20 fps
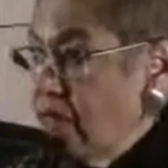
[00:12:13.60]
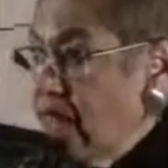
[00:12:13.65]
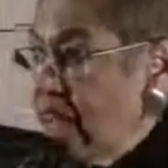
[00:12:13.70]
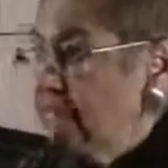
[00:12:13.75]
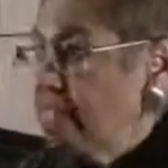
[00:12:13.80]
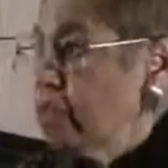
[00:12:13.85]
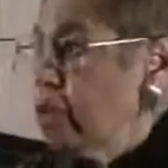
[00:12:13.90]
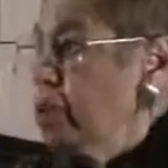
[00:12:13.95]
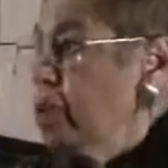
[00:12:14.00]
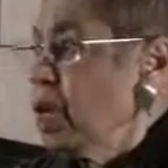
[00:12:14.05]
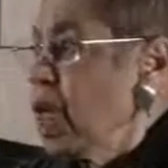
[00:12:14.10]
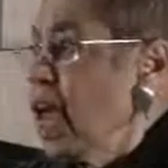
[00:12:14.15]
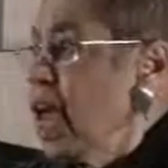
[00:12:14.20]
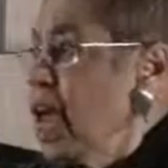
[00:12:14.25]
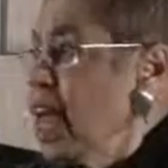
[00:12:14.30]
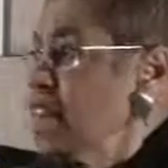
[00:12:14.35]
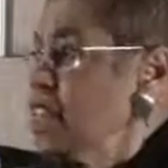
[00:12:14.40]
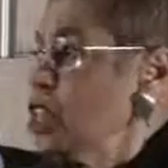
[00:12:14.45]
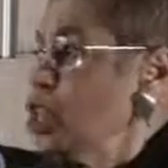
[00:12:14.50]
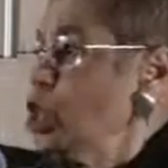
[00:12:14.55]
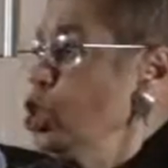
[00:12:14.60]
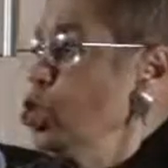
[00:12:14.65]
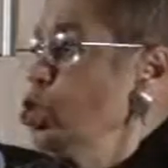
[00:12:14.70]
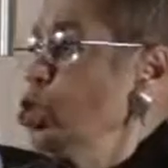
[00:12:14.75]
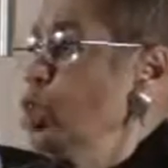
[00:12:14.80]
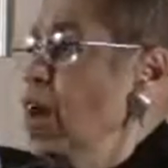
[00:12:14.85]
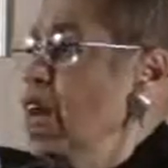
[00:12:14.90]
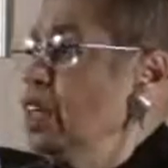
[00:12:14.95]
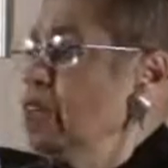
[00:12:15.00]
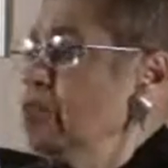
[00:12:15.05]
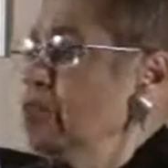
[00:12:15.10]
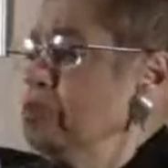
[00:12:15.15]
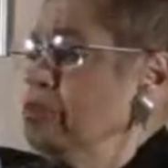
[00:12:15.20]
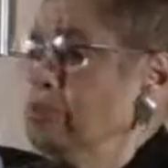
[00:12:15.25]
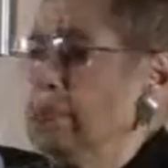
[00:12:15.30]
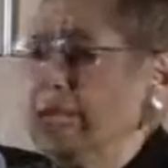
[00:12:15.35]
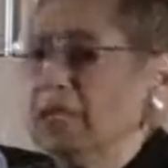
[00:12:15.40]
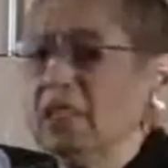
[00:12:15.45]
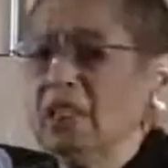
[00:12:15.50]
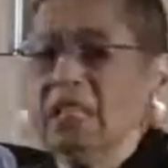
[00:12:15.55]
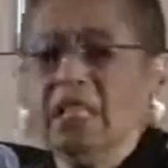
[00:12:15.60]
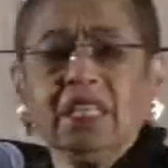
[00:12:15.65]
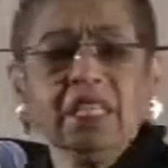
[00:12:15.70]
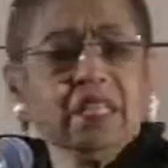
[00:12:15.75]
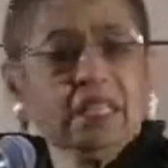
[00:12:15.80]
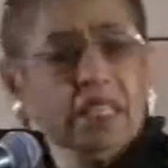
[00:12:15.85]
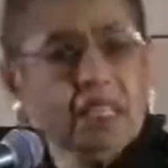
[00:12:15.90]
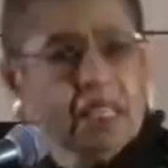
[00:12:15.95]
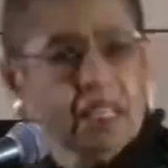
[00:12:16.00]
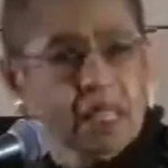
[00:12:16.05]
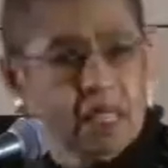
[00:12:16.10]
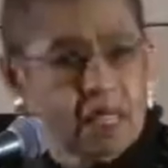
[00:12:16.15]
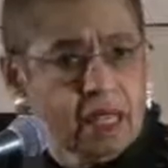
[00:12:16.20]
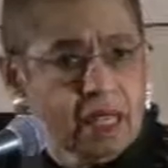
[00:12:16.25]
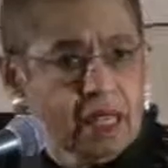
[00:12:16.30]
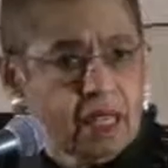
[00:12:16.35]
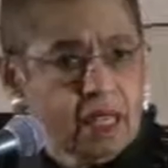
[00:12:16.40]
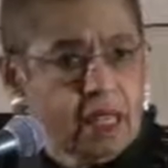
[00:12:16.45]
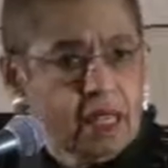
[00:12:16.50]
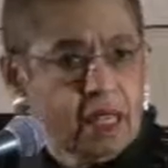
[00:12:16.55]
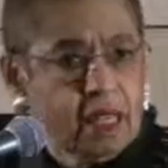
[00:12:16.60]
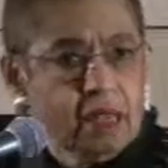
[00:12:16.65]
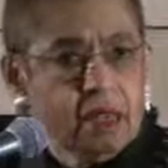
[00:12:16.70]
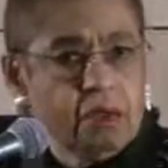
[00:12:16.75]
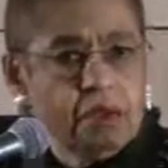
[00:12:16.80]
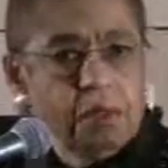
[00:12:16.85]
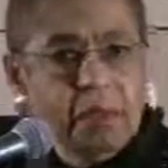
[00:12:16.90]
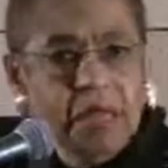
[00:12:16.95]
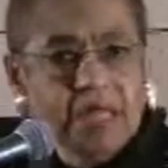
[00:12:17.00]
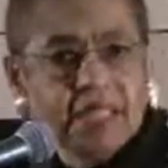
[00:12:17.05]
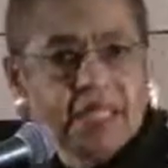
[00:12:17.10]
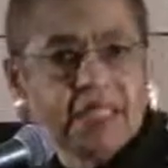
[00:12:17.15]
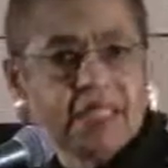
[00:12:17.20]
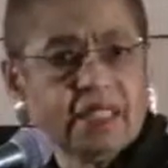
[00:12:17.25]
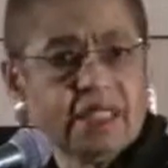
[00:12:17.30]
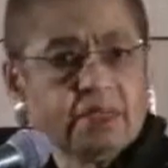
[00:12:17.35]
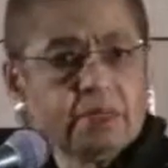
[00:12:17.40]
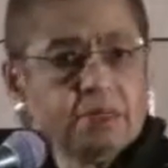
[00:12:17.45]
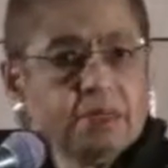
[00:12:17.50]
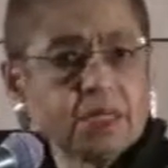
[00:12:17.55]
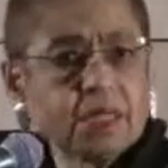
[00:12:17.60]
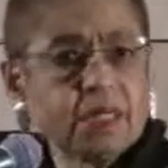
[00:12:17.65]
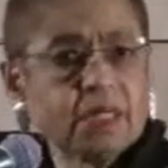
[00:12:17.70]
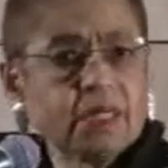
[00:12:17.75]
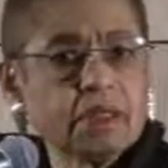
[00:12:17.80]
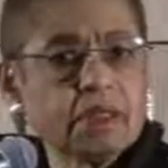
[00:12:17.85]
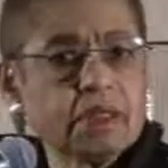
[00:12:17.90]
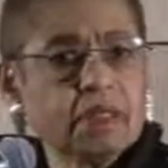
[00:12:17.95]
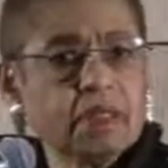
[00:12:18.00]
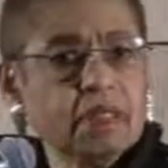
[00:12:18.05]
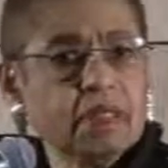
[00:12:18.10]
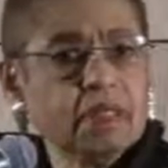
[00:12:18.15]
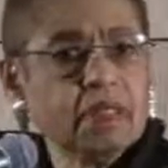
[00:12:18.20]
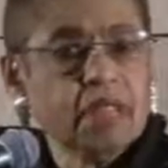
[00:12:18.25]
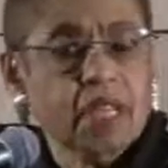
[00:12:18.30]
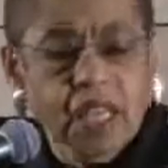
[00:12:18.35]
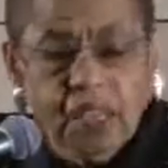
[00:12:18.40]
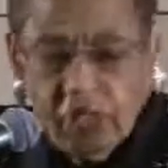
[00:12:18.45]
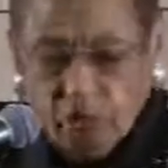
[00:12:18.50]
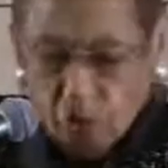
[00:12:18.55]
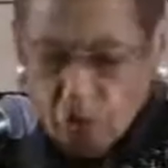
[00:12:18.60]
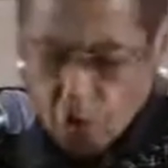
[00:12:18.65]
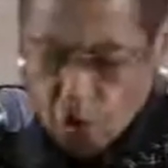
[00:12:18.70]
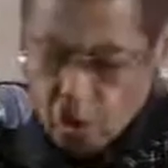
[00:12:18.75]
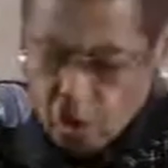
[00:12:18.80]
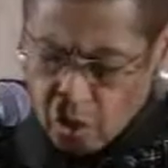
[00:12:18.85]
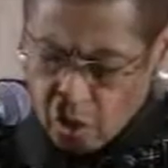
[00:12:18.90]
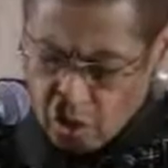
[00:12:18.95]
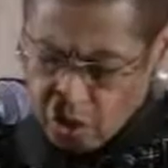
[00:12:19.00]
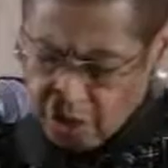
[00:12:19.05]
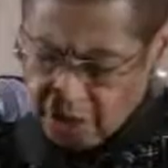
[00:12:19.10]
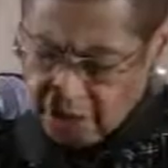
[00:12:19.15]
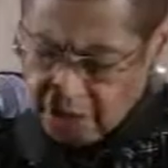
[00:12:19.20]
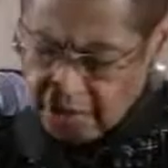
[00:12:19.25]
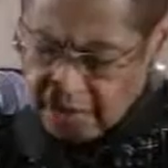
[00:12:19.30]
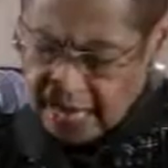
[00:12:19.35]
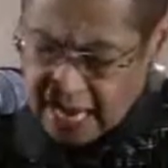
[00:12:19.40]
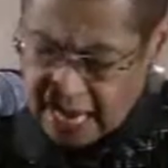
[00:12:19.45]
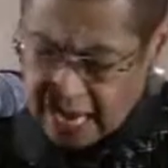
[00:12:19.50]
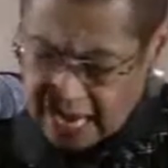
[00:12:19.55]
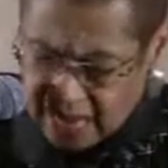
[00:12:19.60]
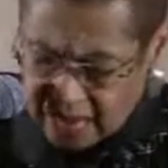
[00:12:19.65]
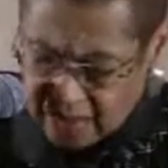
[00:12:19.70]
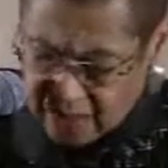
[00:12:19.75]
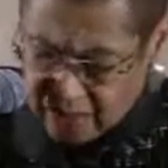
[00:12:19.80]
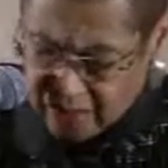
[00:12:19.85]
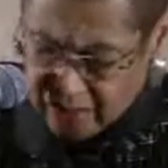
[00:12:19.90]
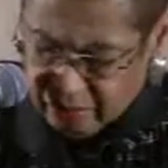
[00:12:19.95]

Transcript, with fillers: that it applies to 1 billion Muslims in the world today,